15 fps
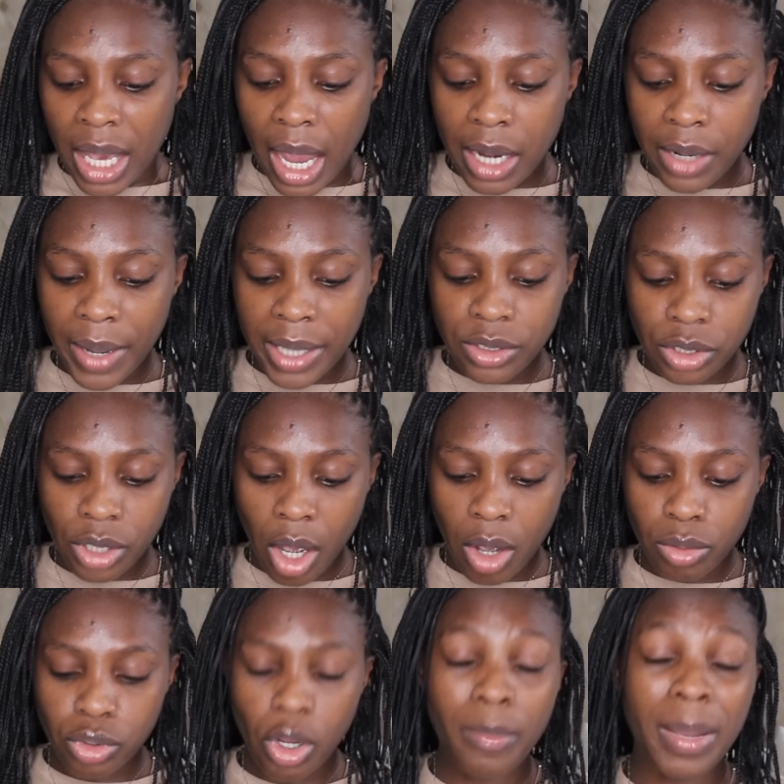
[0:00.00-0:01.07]
Anyway,
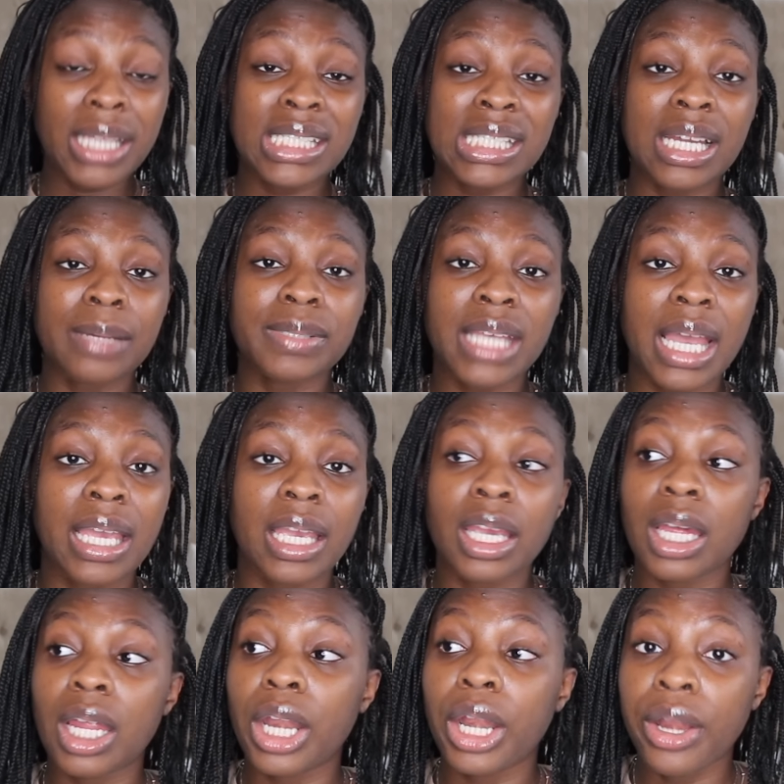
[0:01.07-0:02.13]
so Tom ended up
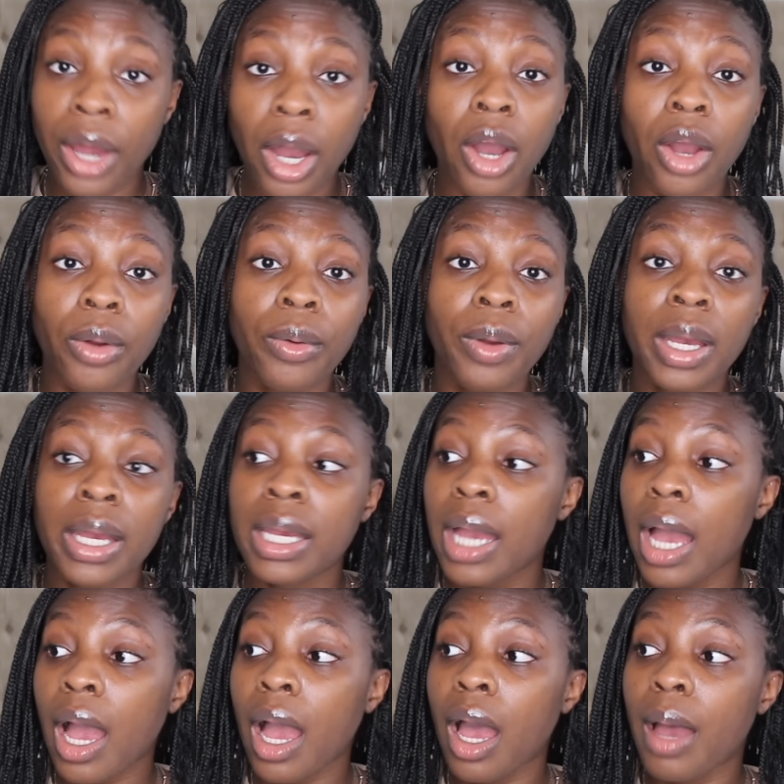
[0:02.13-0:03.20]
saying no.
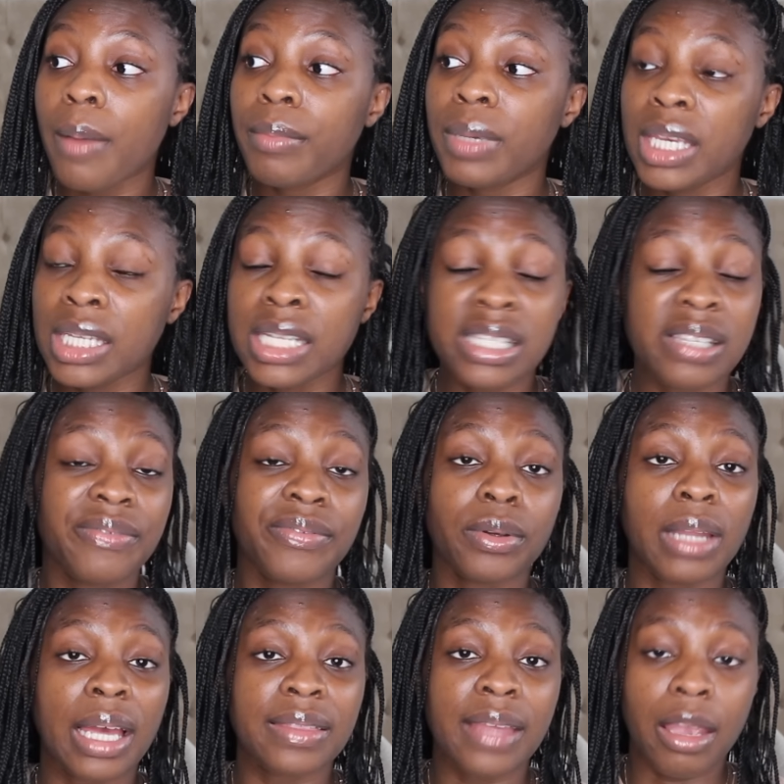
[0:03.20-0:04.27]
He doesn't
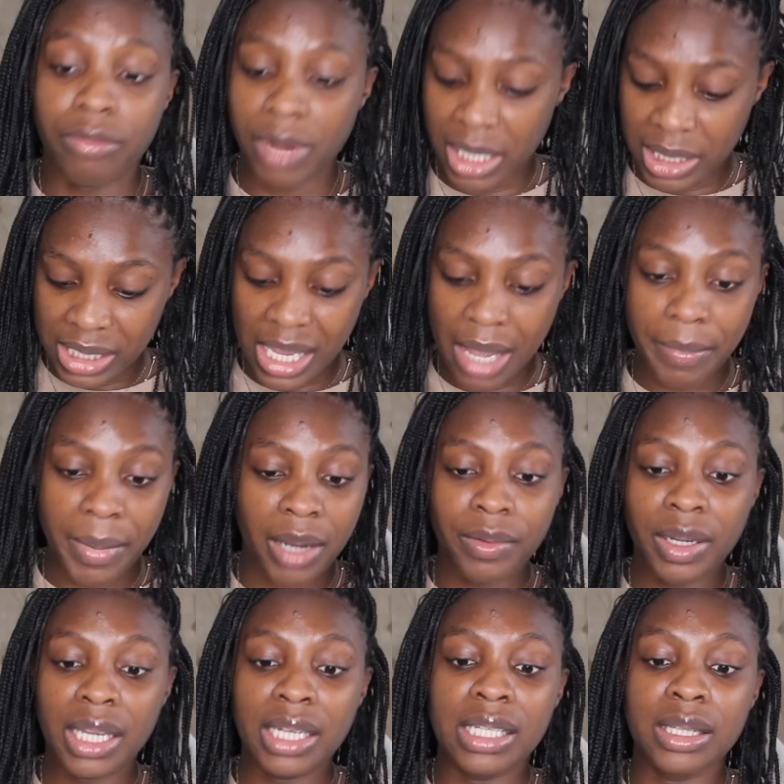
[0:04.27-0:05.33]
feel like they're ready to get
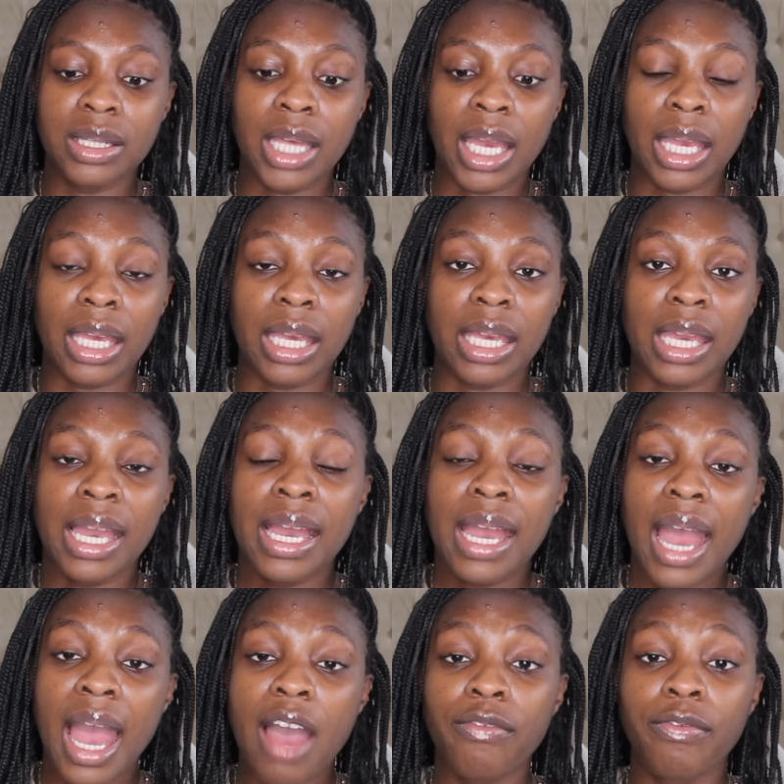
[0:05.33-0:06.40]
married. They
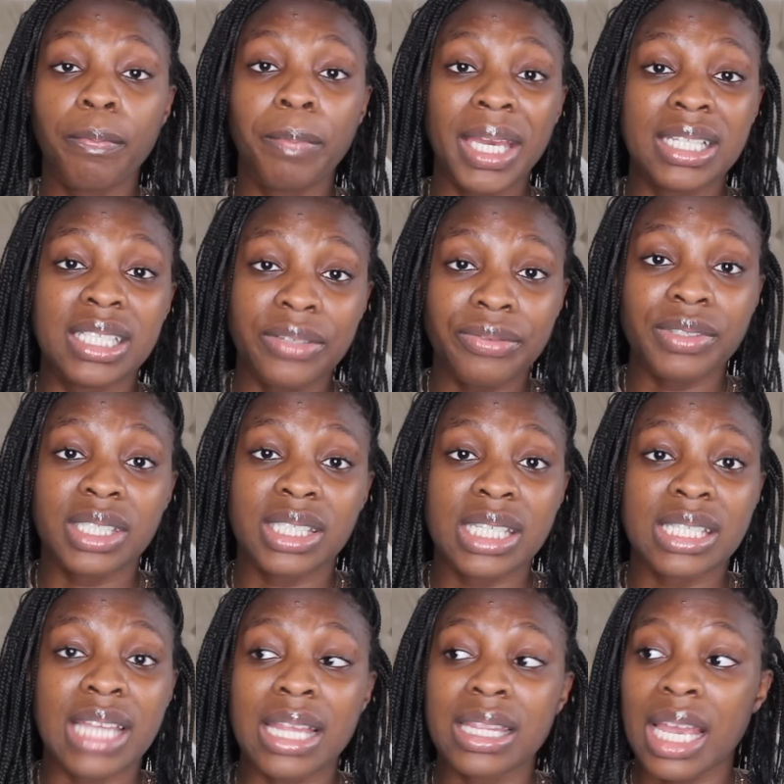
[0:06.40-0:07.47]
have big
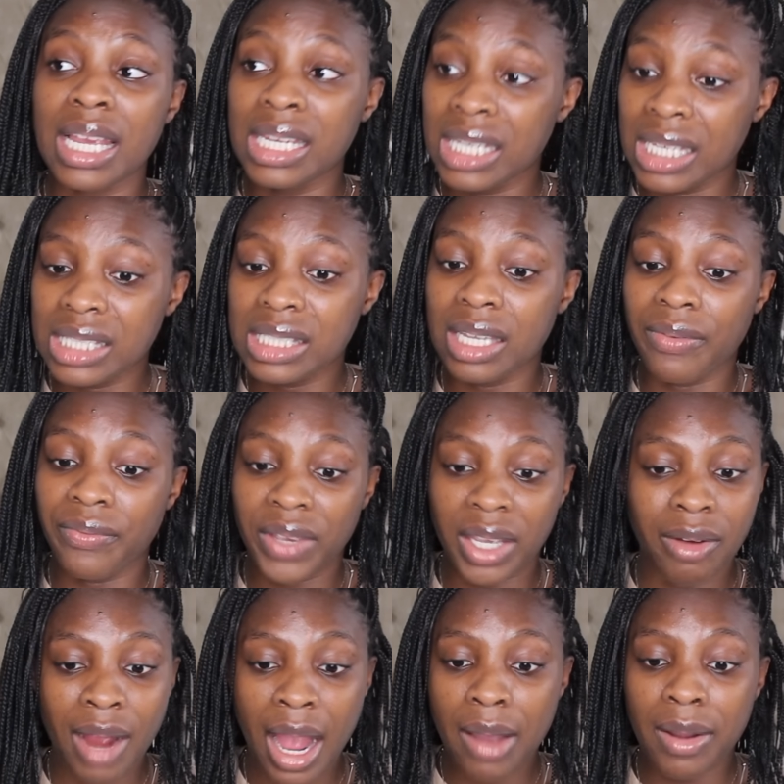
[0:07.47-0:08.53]
differences that they need to
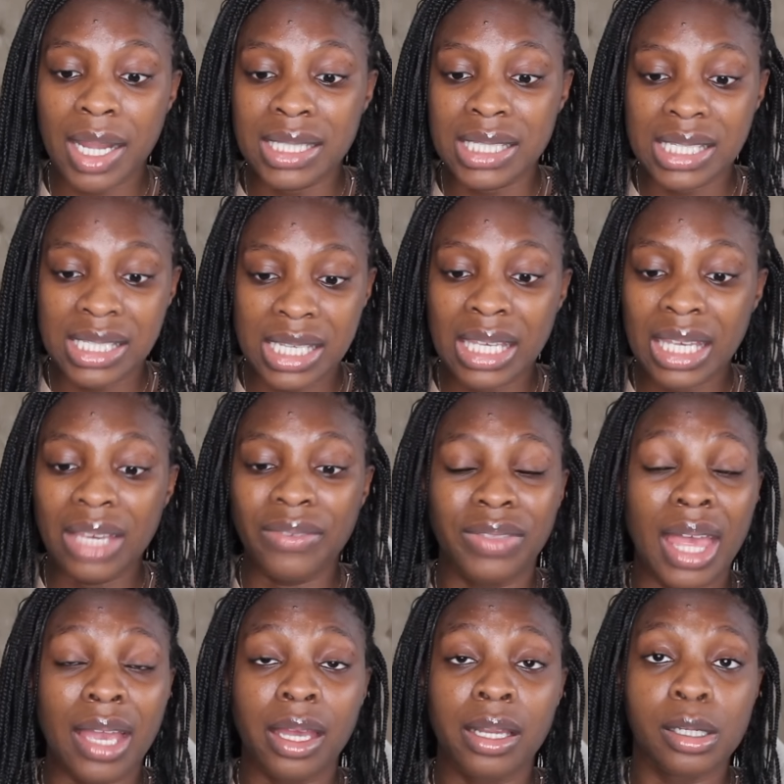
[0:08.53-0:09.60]
figure out and to see if
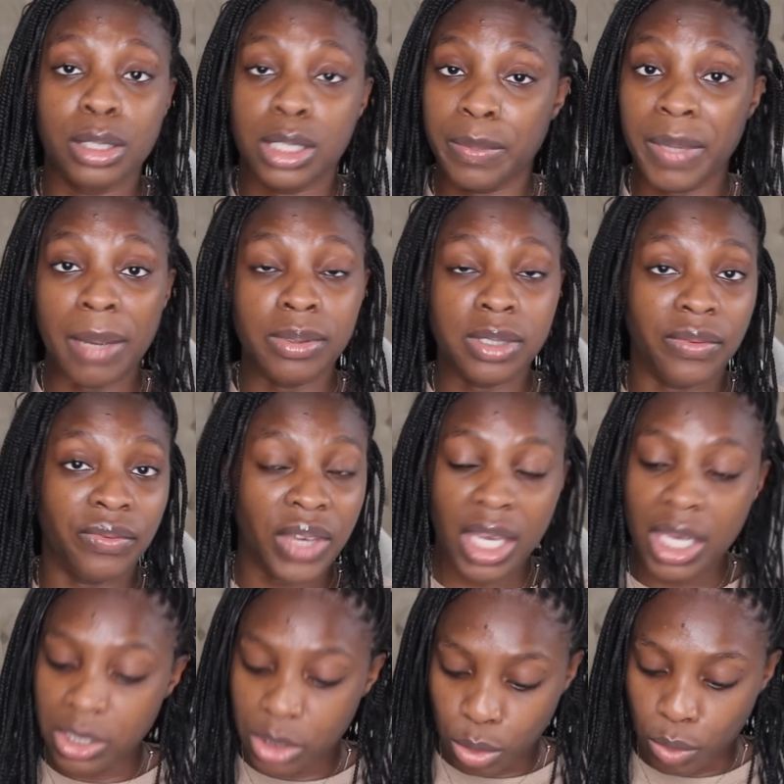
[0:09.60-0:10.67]
they're going to be able to
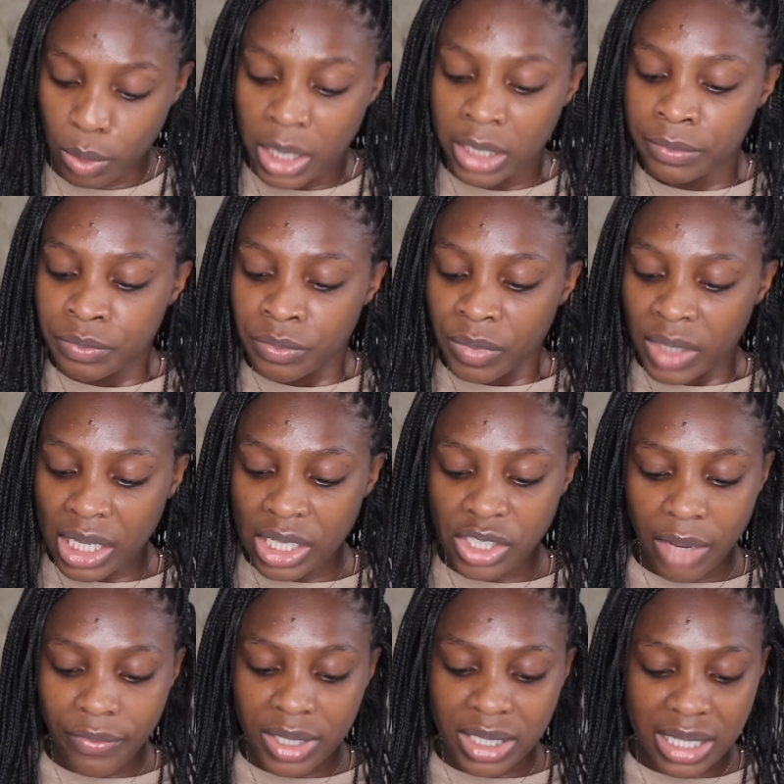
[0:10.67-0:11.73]
fit into each
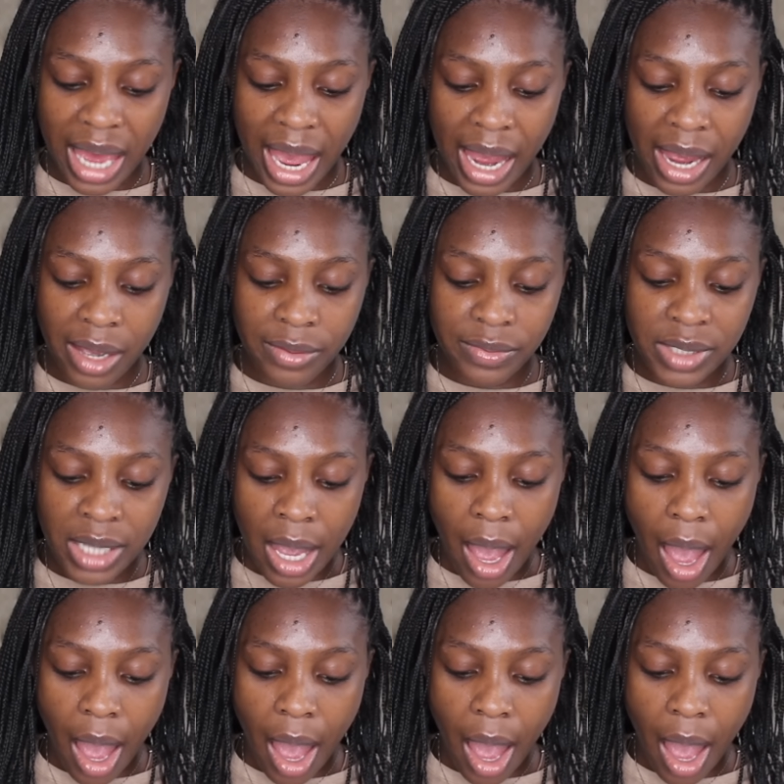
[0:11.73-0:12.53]
other's lives.